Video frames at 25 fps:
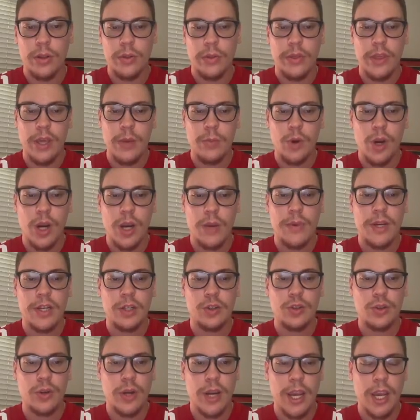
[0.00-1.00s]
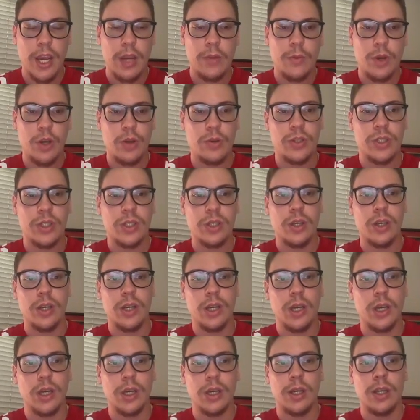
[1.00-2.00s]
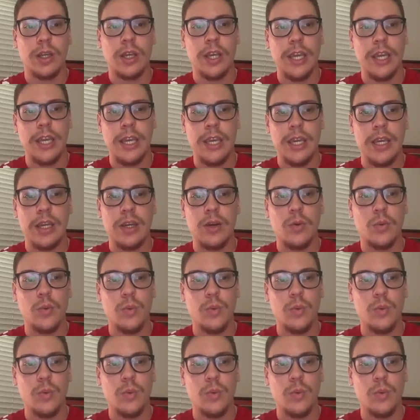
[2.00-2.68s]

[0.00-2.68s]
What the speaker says: them grabbing Trey Amos. He